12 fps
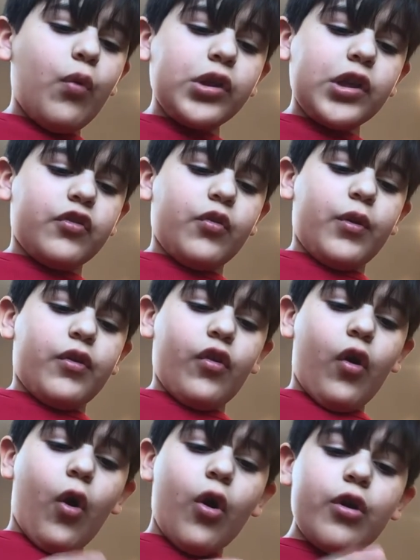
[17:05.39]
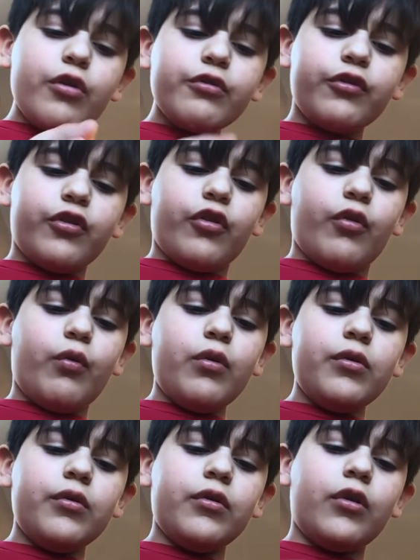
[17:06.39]
what you want to do is
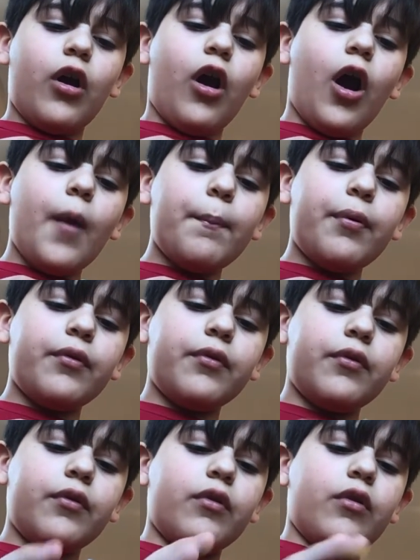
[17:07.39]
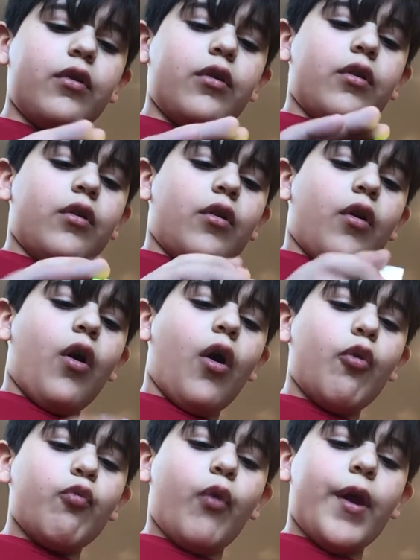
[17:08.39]
R2, up,
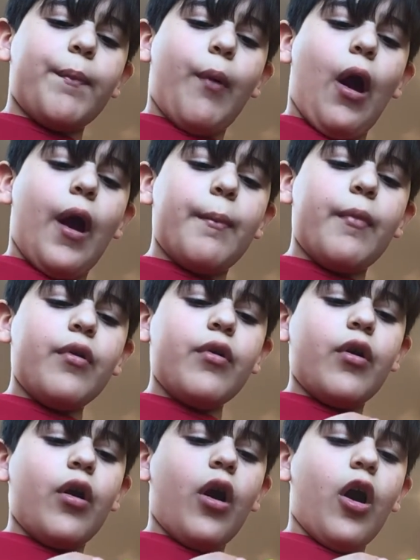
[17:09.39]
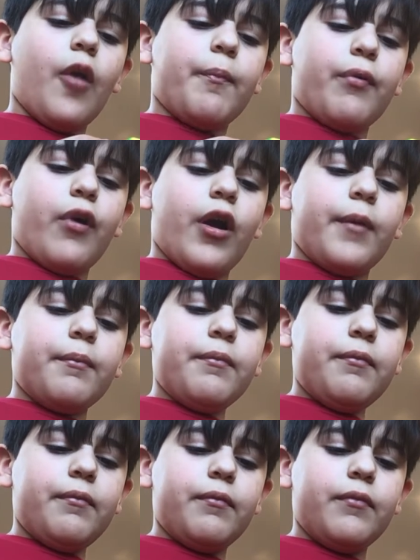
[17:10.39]
right prime, up
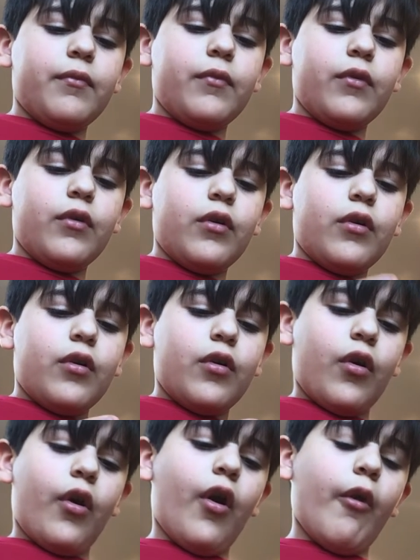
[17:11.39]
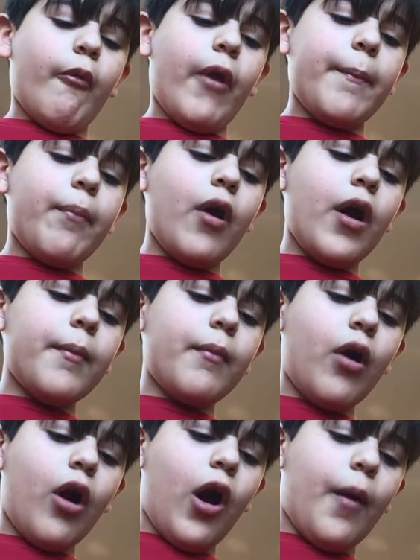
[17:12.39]
prime, right
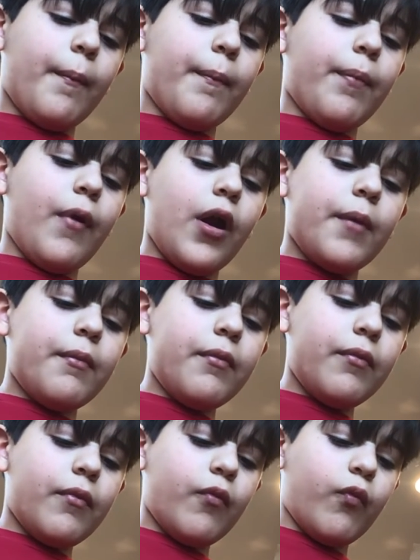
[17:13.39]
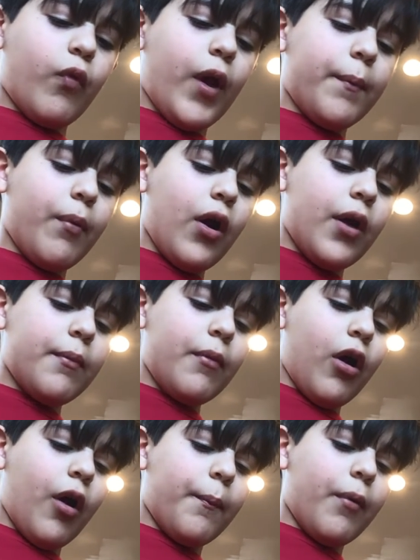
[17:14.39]
prime, up prime, right
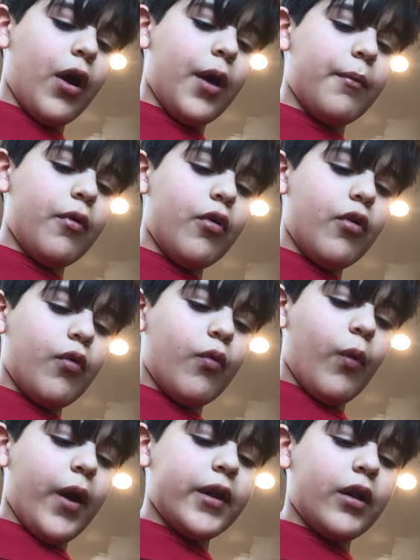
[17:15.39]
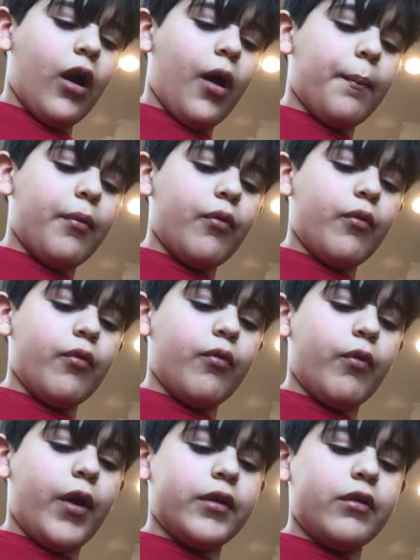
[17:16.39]
prime, up prime, right, up,
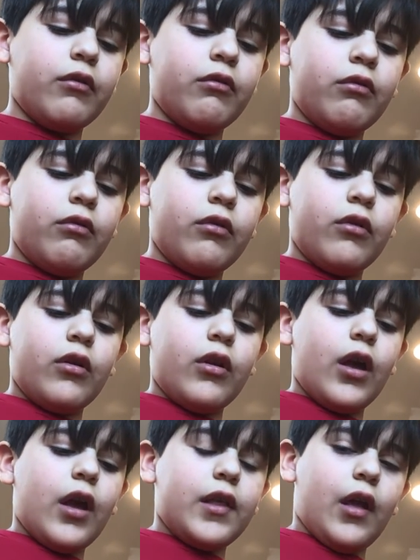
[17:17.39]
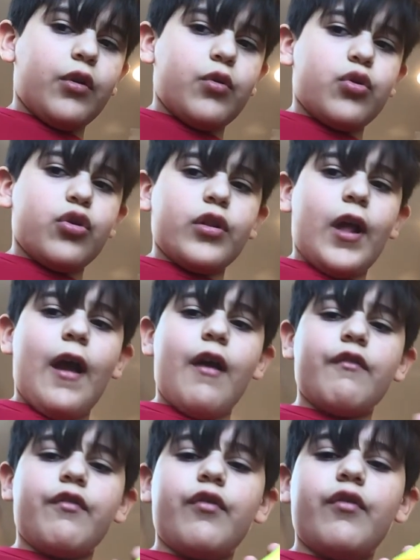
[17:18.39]
right. And now you
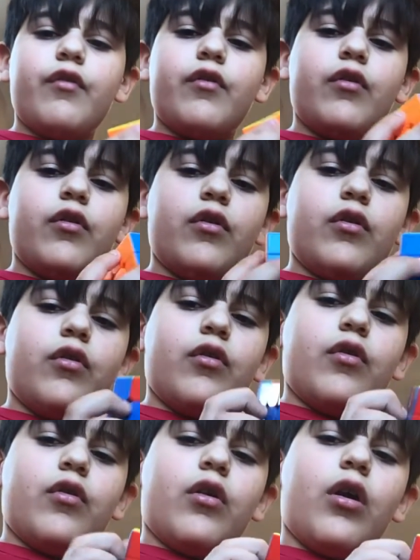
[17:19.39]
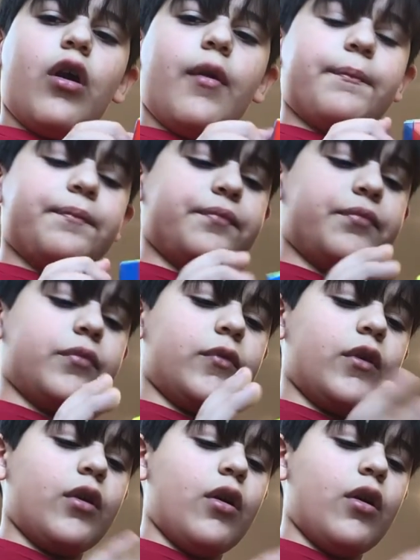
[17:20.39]
should have them